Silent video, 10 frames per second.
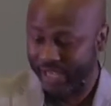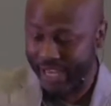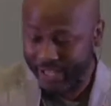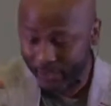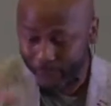
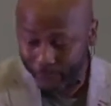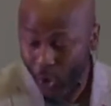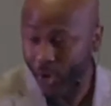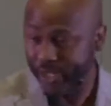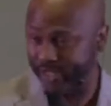in the
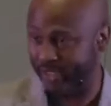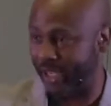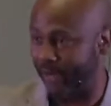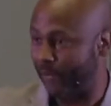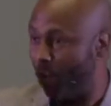fullness
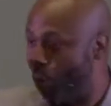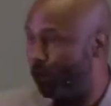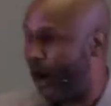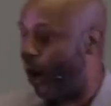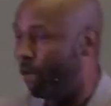of who
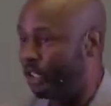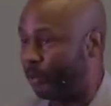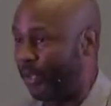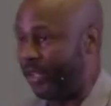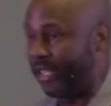the Holy
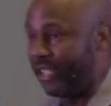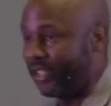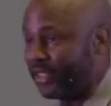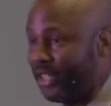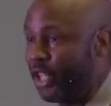Spirit
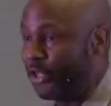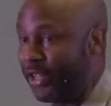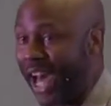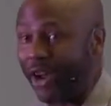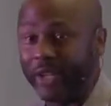is, you're
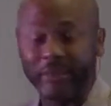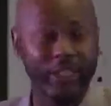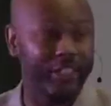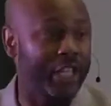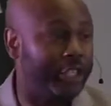not only just,